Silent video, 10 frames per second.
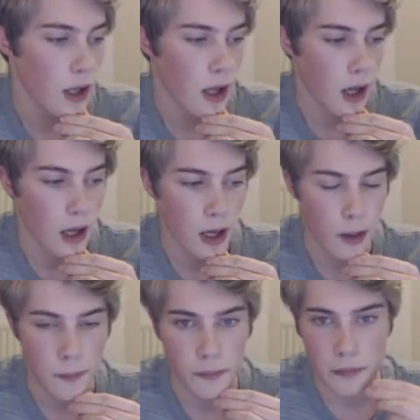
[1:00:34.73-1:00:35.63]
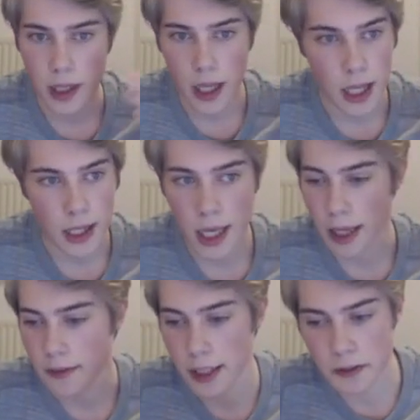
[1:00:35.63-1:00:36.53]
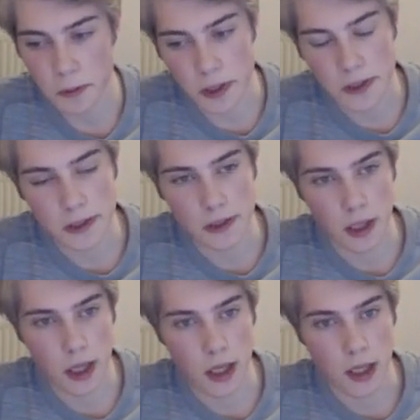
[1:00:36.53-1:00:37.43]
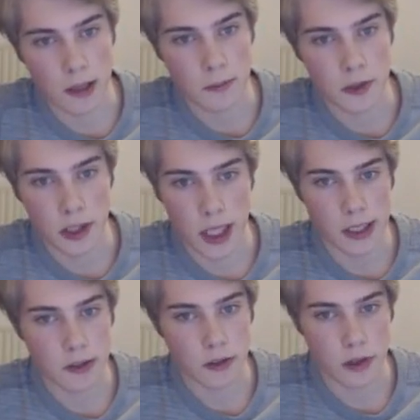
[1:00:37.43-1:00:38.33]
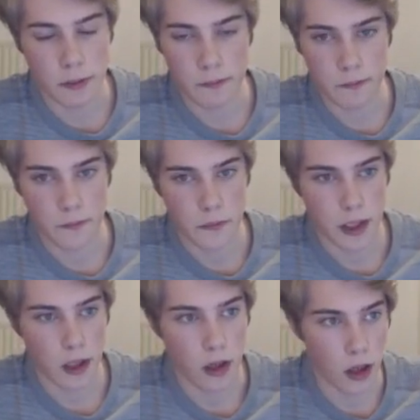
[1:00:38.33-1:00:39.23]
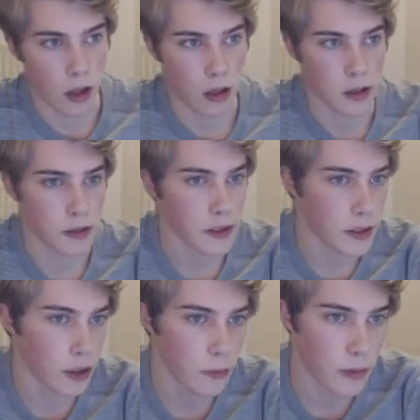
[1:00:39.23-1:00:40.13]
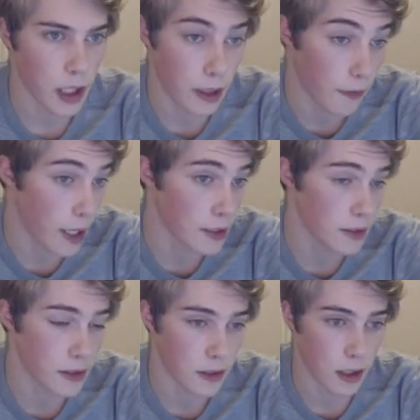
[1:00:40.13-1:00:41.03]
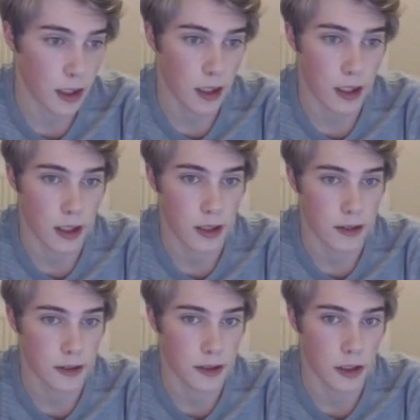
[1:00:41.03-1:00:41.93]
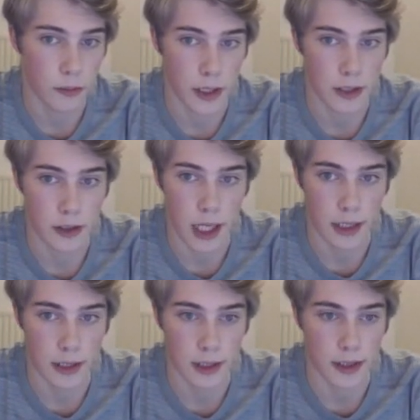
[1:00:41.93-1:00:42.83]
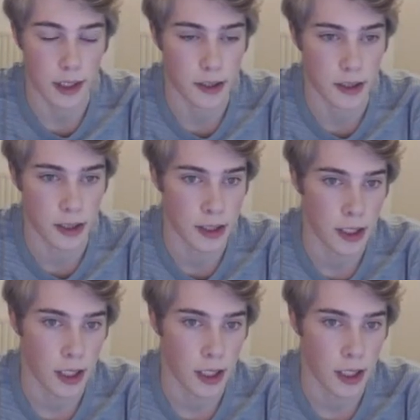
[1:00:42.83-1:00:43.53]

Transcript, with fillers: um, and yeah, this was um today's stream on still advanced uh stalemate tactics actually.